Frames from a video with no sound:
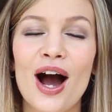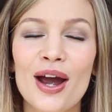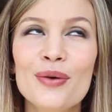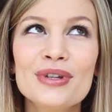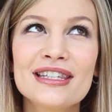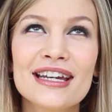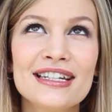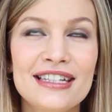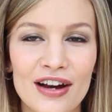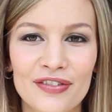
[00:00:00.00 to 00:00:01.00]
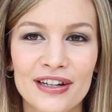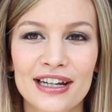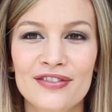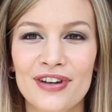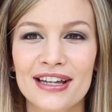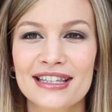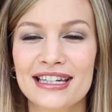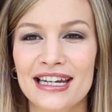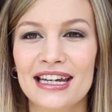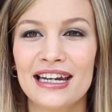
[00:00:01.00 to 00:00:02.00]
I would say definitely
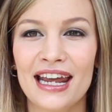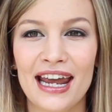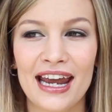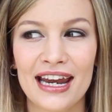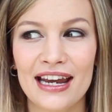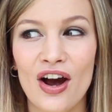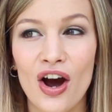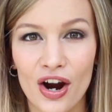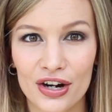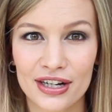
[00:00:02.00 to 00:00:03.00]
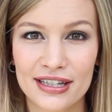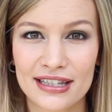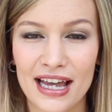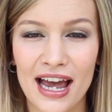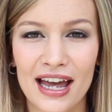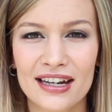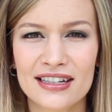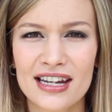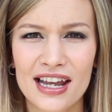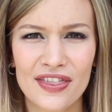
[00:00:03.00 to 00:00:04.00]
invest in a harness.
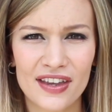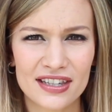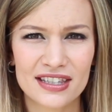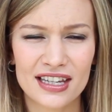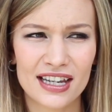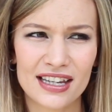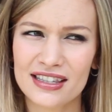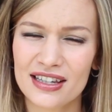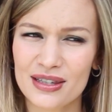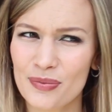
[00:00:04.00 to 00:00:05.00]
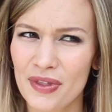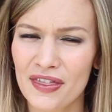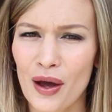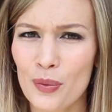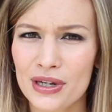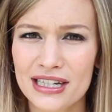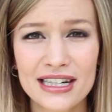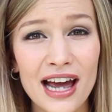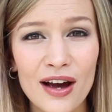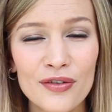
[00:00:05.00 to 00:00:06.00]
And this is something that we
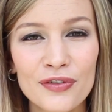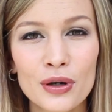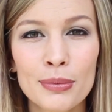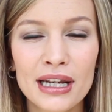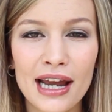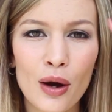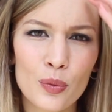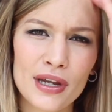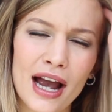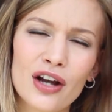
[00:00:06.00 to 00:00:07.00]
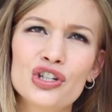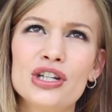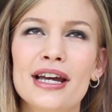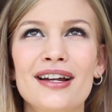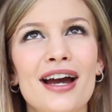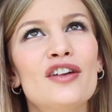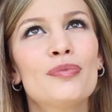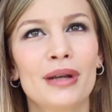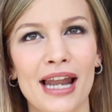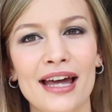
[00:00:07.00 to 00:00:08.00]
didn't have for Emilia. We actually had kind
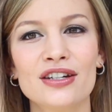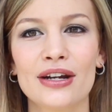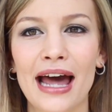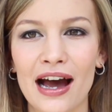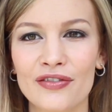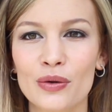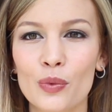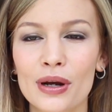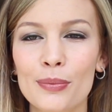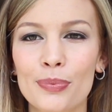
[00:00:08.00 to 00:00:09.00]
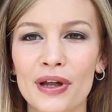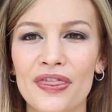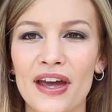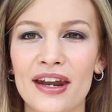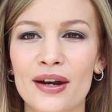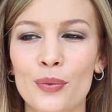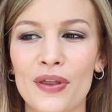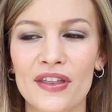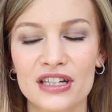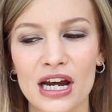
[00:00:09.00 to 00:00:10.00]
of planned on having one, but then
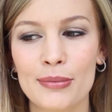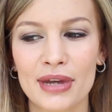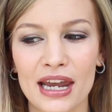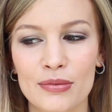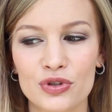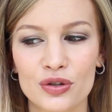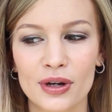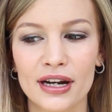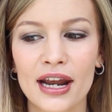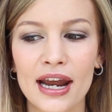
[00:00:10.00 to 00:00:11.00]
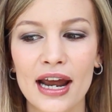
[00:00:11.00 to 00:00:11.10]
when the time came to it,